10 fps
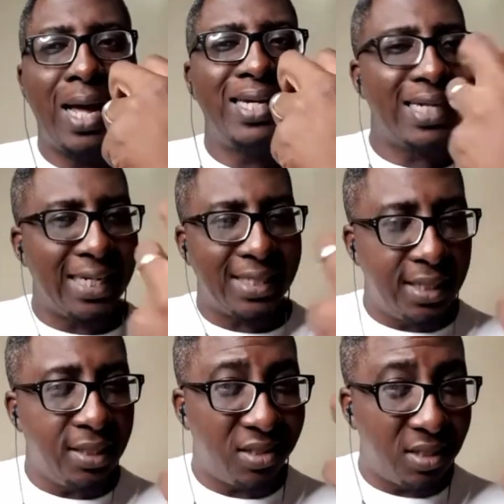they can see
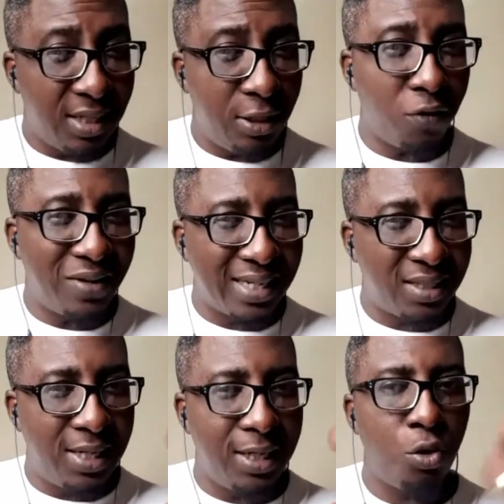the seed of that
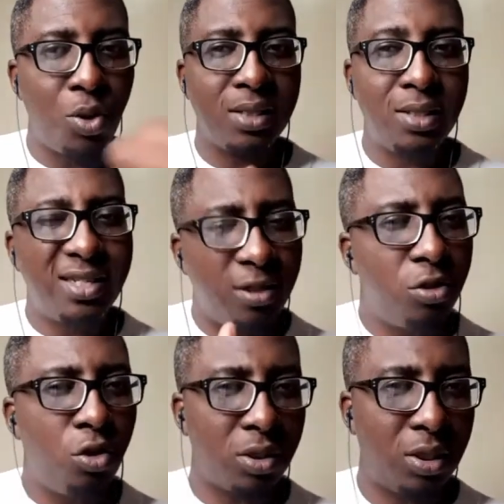skill in you and say, this is
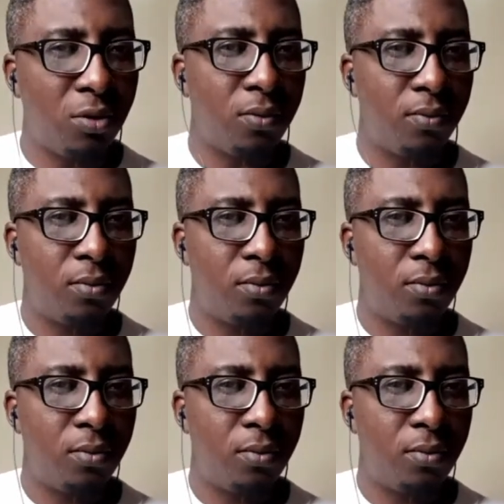your skill.